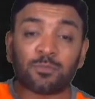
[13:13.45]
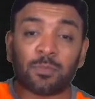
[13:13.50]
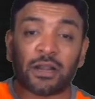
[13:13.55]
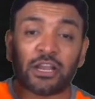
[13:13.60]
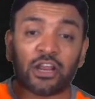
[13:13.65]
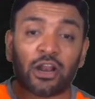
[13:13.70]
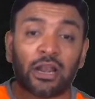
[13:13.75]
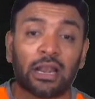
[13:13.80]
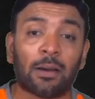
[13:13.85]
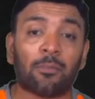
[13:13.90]
but
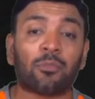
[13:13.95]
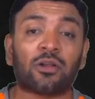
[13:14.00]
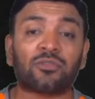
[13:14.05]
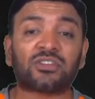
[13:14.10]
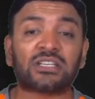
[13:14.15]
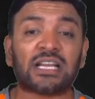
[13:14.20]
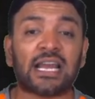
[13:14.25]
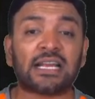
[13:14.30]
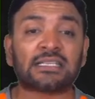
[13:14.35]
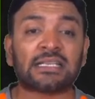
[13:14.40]
your number of
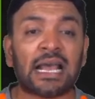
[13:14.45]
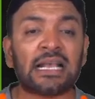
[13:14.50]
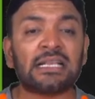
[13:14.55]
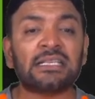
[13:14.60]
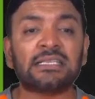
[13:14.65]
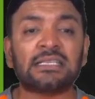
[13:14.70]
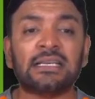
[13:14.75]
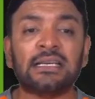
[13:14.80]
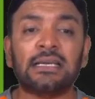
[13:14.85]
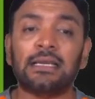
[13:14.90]
shares
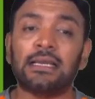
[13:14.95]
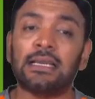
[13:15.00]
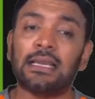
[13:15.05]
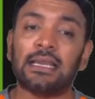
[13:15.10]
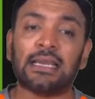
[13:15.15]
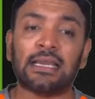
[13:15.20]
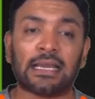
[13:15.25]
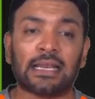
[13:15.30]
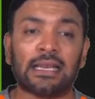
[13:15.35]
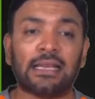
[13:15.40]
has
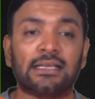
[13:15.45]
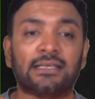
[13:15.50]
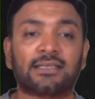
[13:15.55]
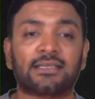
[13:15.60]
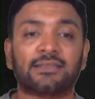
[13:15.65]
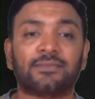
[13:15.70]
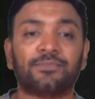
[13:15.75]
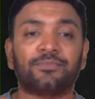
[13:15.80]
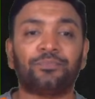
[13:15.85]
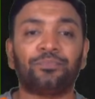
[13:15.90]

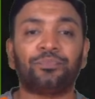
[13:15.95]
increased.